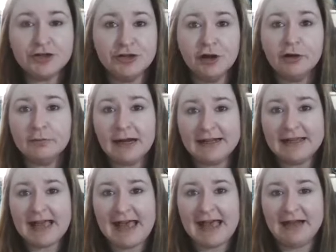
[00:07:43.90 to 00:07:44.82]
So you're
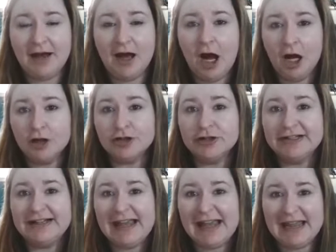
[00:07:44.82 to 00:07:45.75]
already at
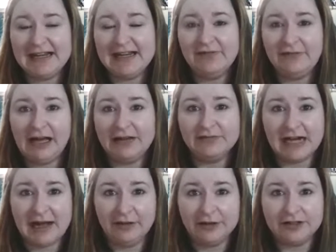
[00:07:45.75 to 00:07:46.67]

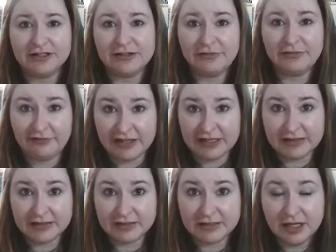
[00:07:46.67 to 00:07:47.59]
$185 in
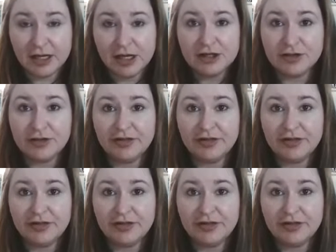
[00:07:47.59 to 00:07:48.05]
fees.